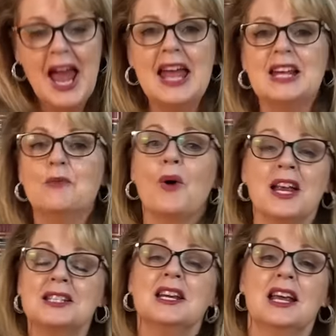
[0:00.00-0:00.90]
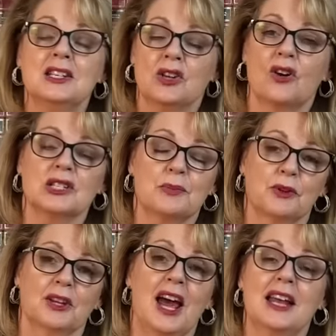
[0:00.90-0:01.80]
He went into
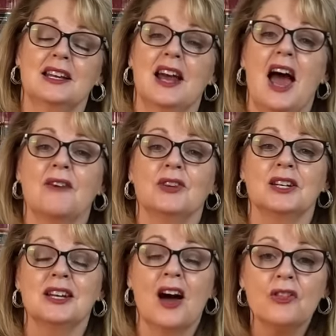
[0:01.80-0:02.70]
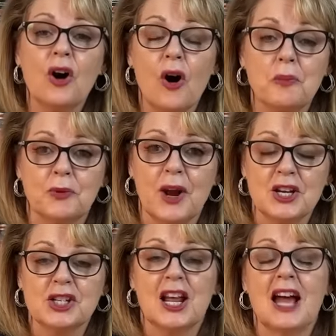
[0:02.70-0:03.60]
hospital, had to have another
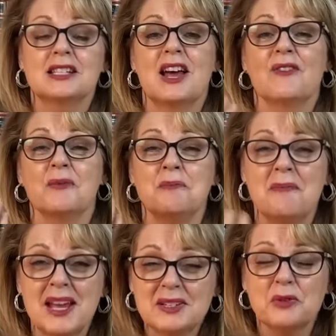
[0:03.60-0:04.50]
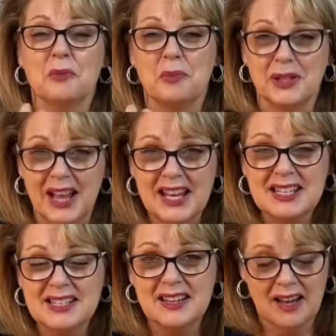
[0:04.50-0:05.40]
operation. He had to have a metal
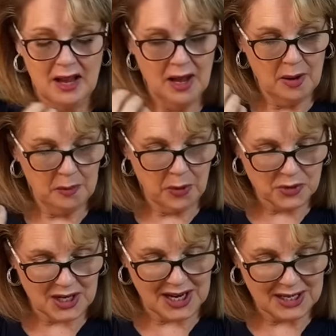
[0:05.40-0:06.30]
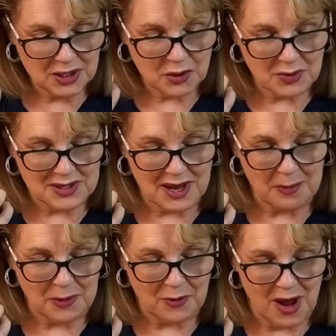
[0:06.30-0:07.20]
plate put into his
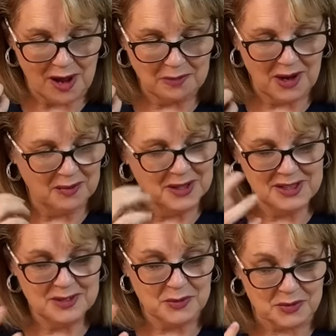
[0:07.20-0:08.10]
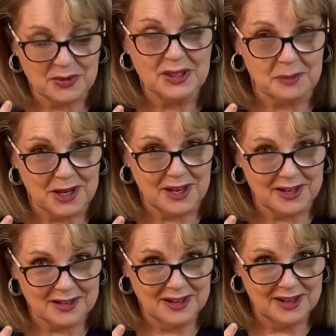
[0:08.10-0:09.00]
upper arm. I mean, this was really bad.